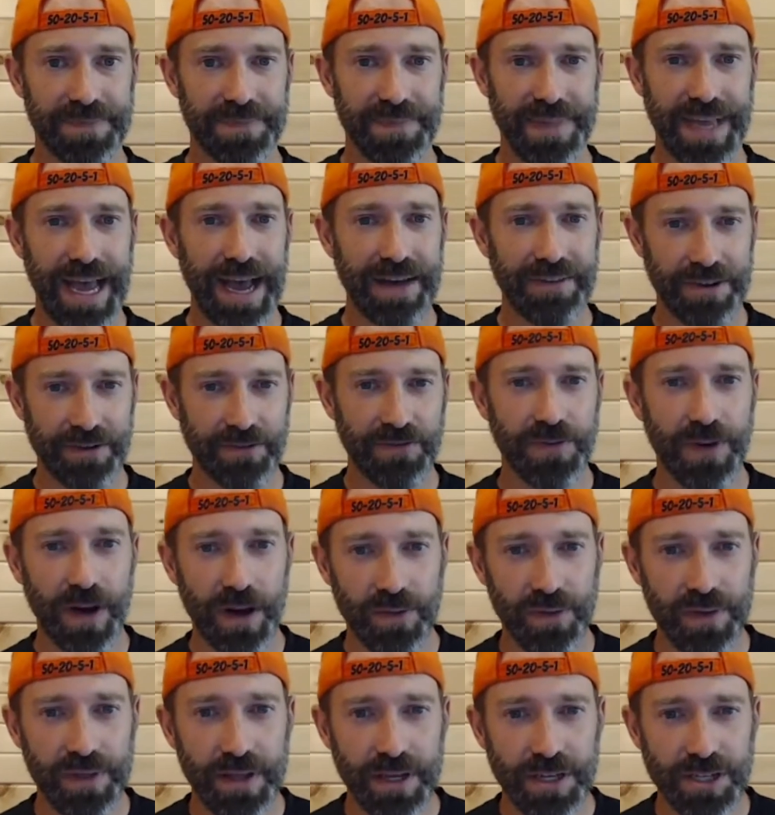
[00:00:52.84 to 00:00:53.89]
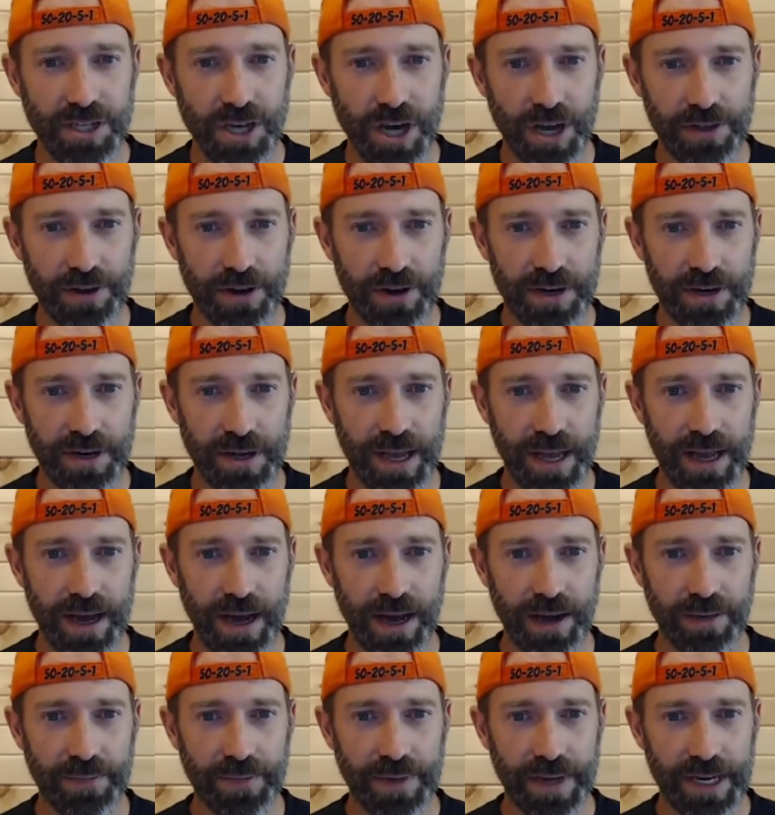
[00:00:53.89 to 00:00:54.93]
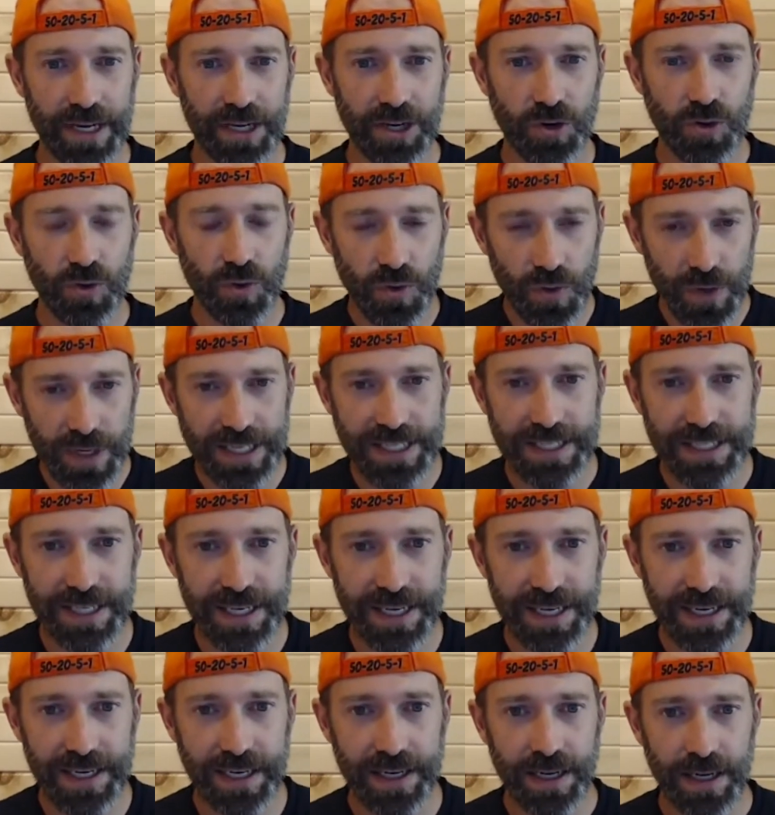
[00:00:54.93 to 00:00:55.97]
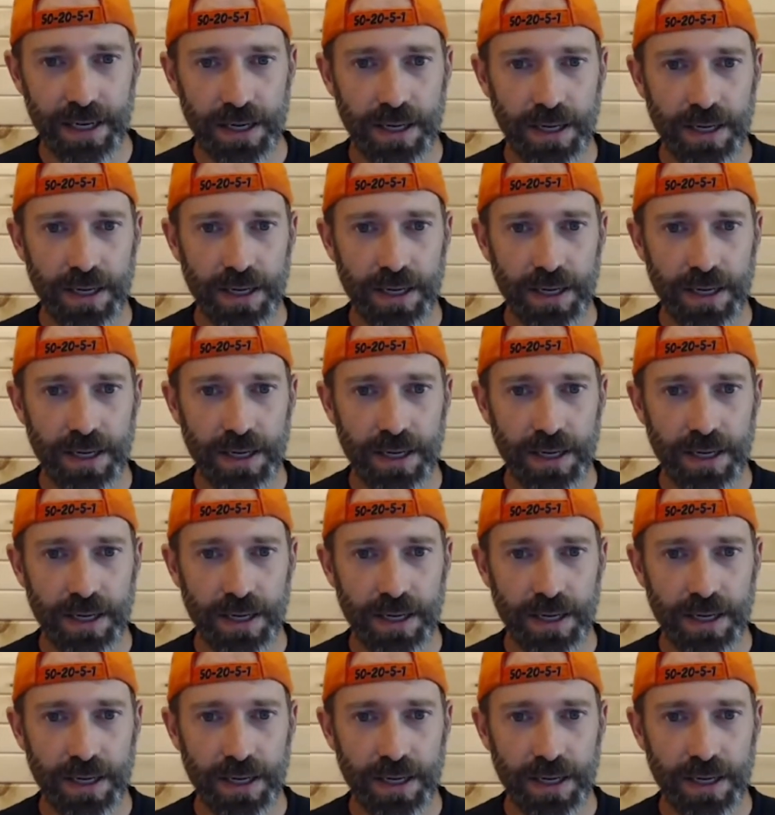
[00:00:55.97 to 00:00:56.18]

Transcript: having fun with each other, increasing